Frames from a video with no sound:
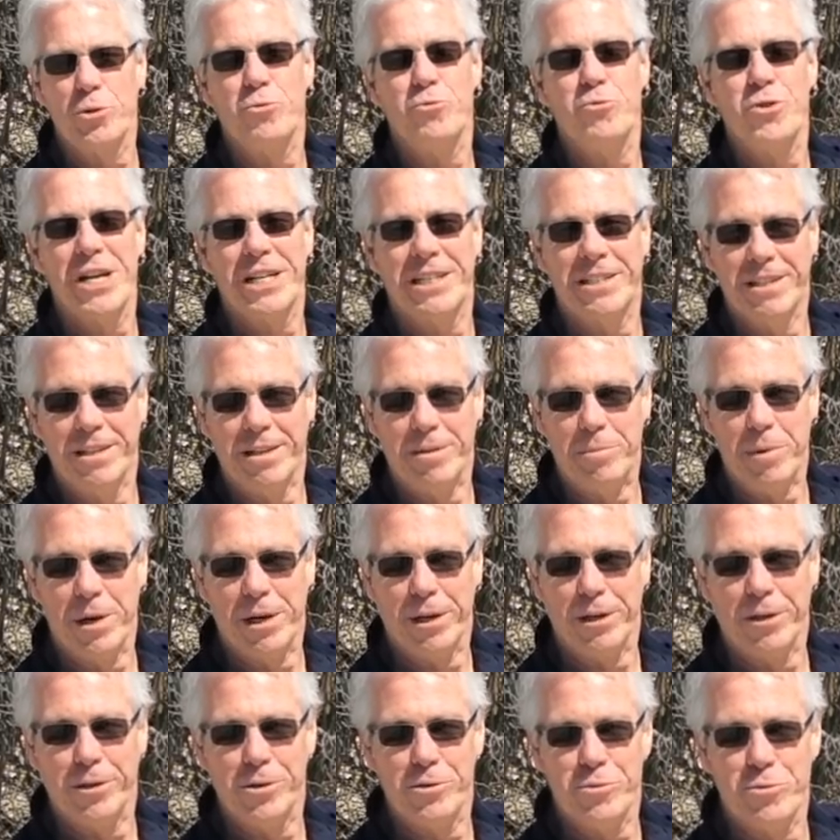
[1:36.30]
directed by
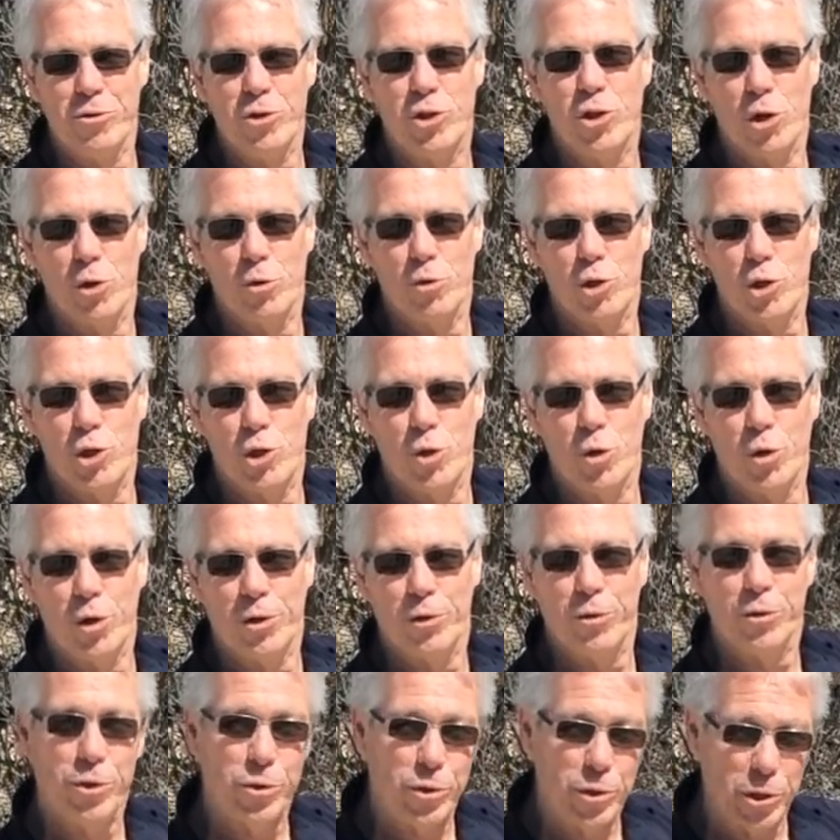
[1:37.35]
our own Joe Short,
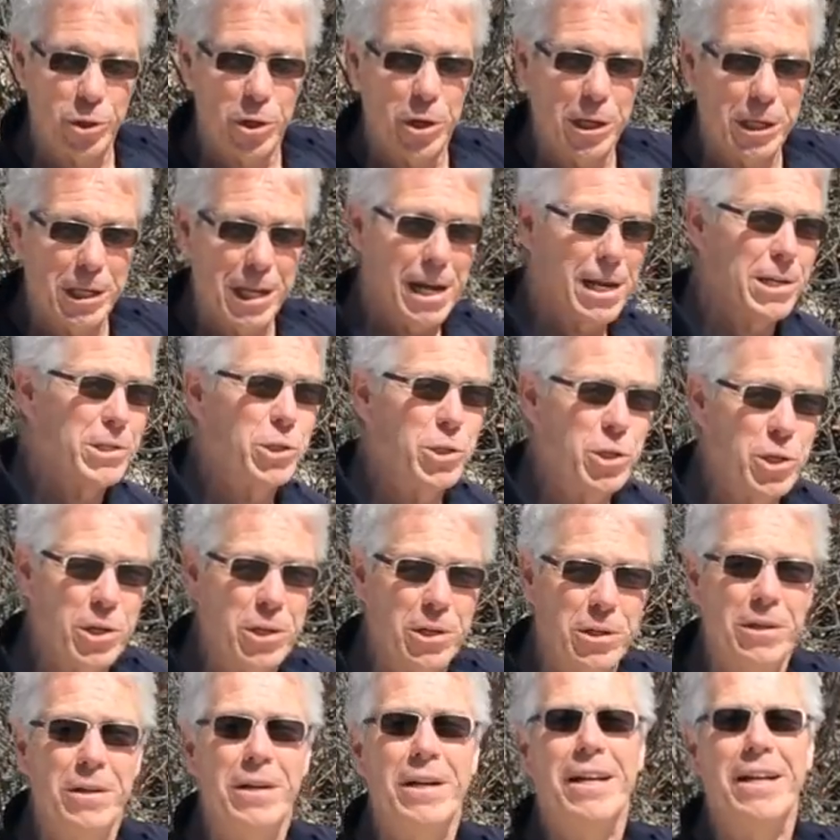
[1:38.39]
who you saw last
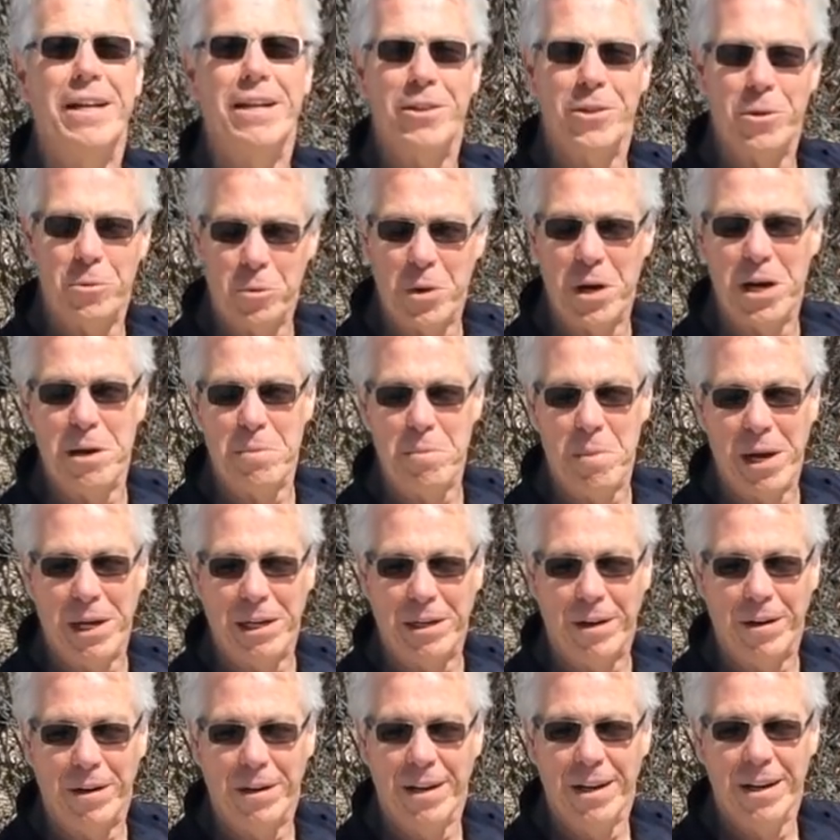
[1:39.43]
year in The
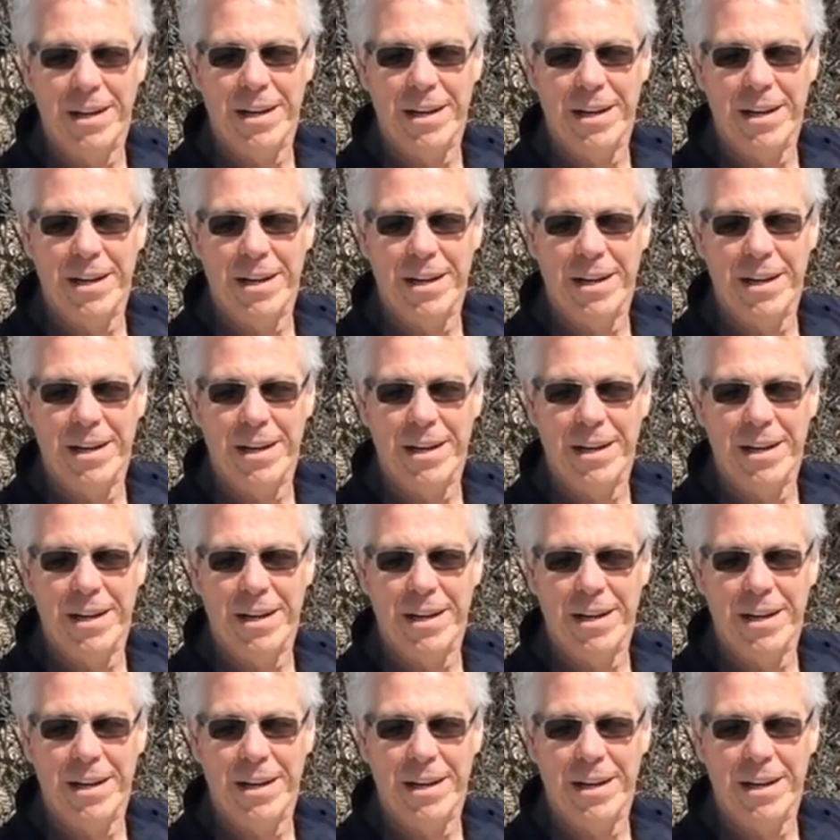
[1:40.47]
Rainmaker.